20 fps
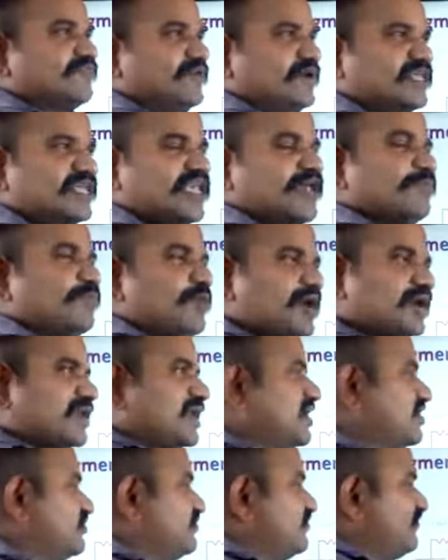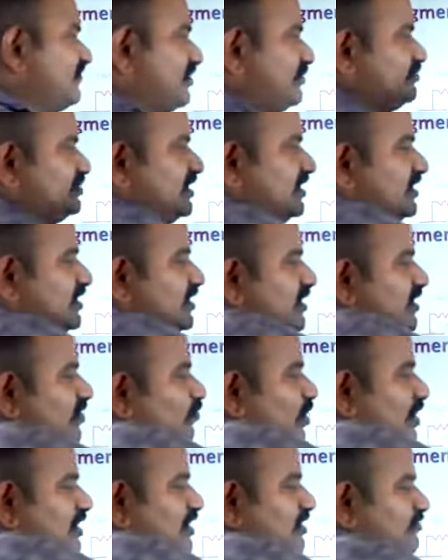keep on transferred from the
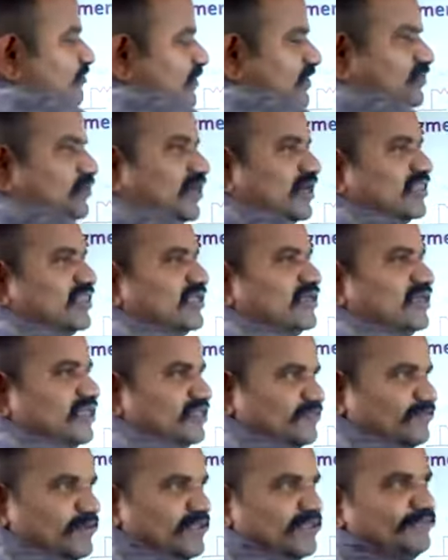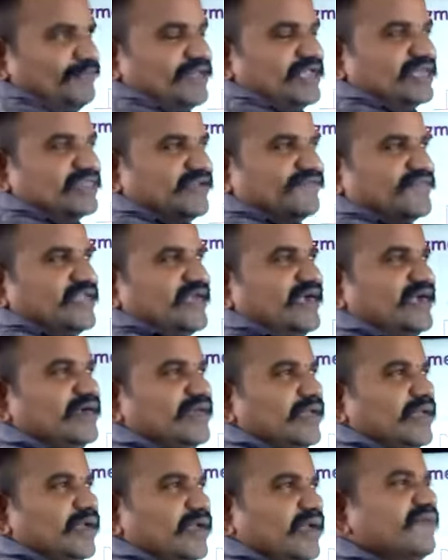one display to another display. Because of that,
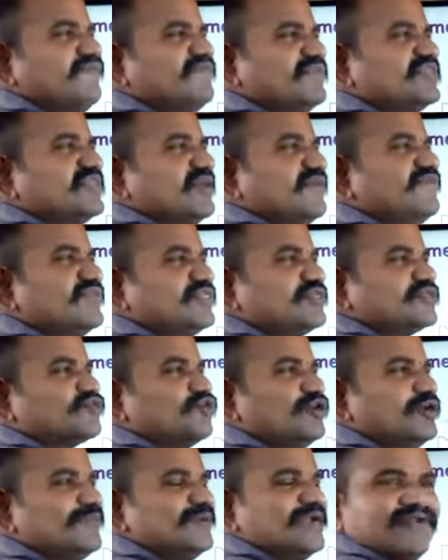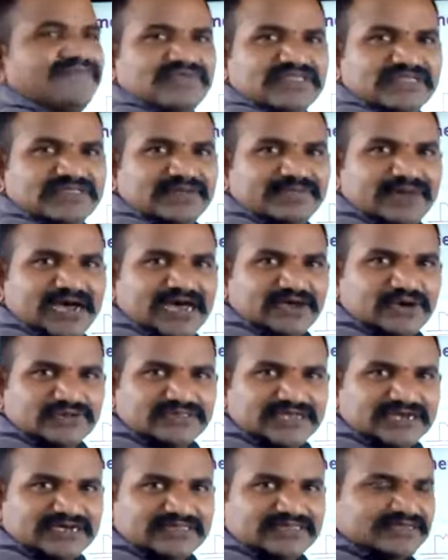which is going to be done within the
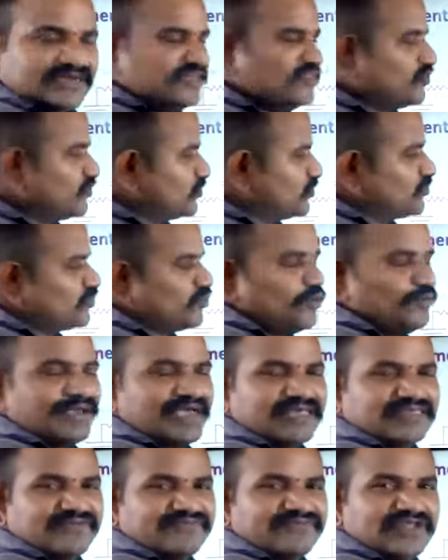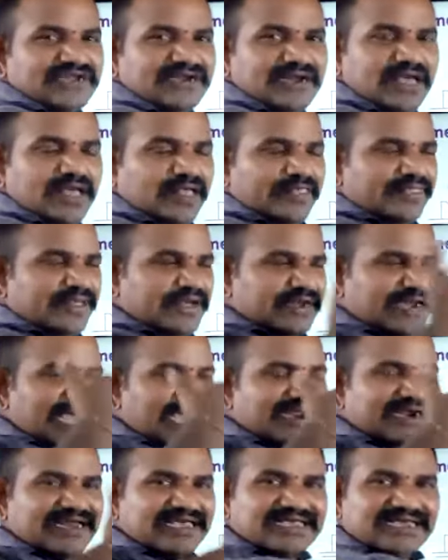microsecond range. So because of that, the
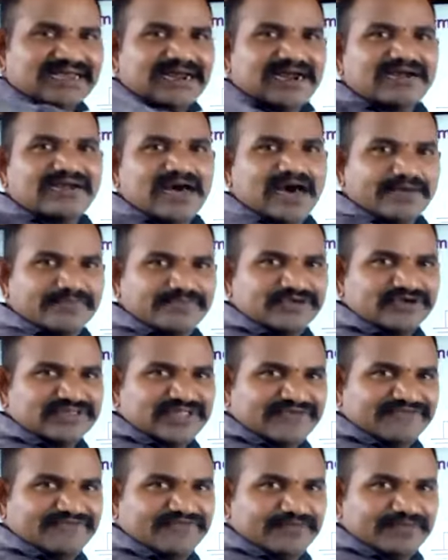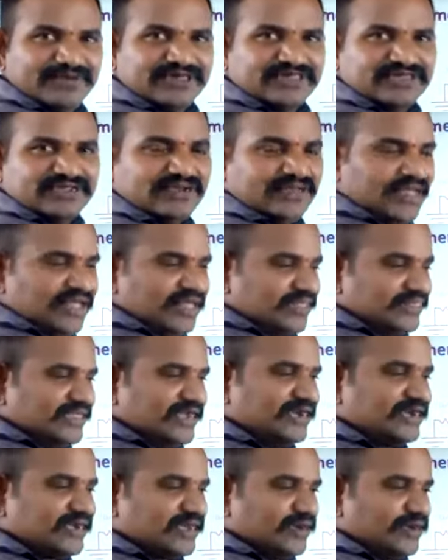naked eye cannot observe the information
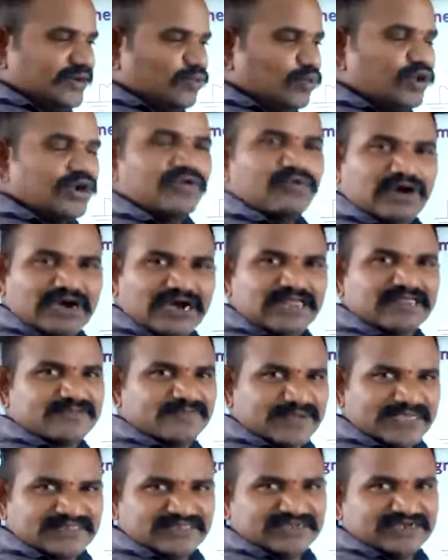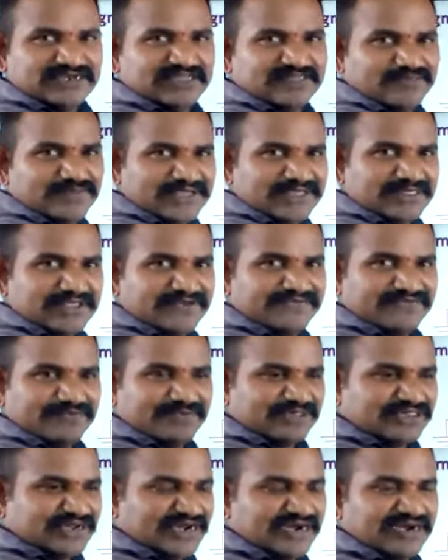that only one display is displaying the
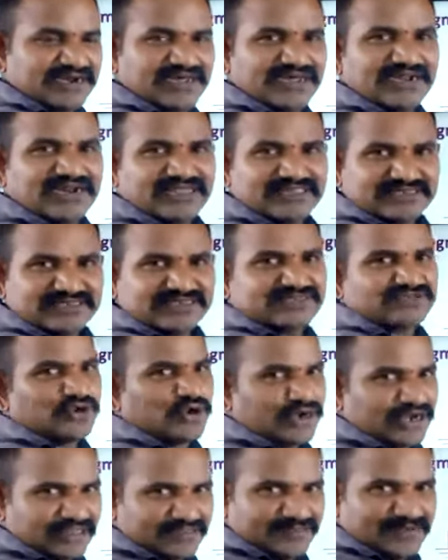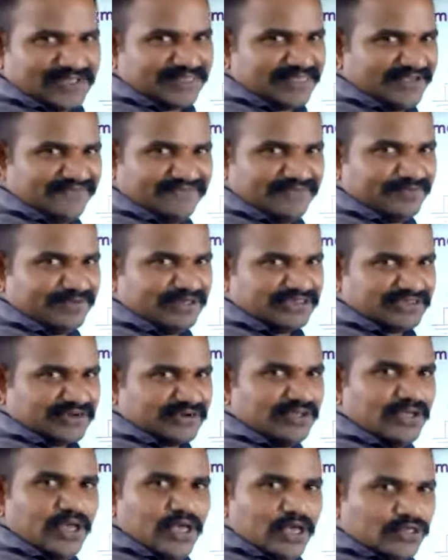information and the rest is not displaying the information.
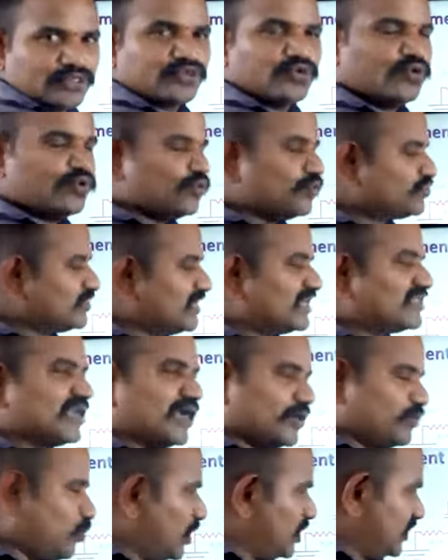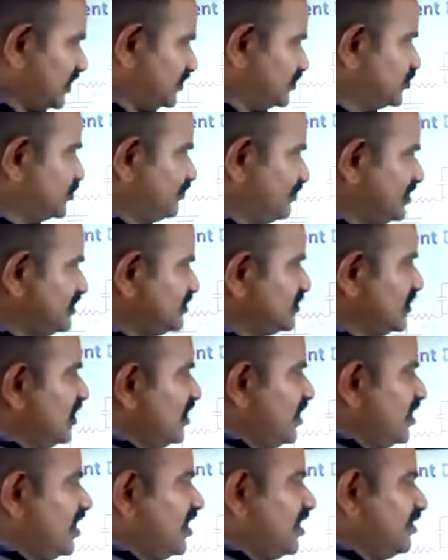So that's the advantage. Means
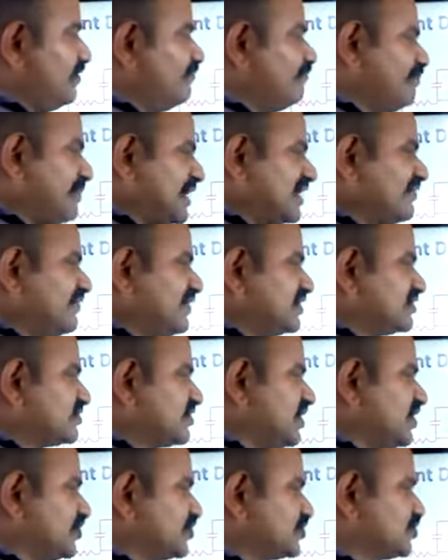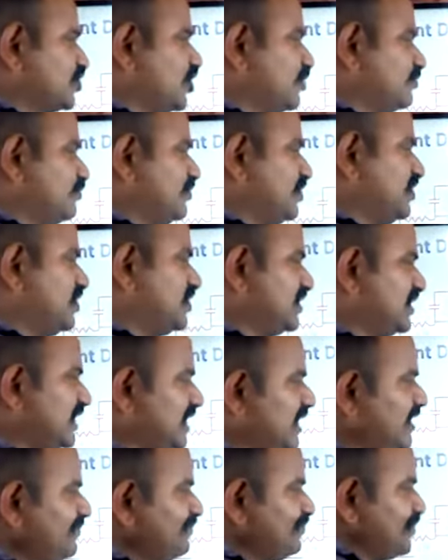by giving short
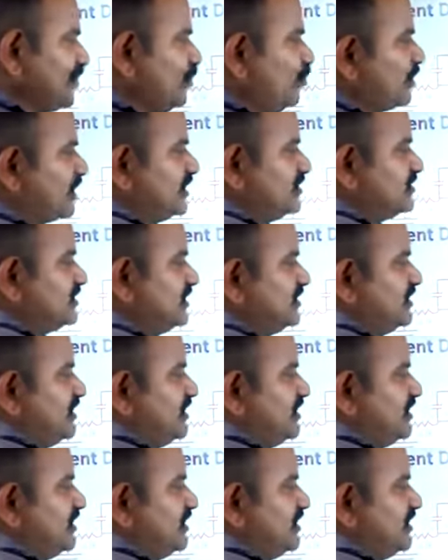delay, we can send the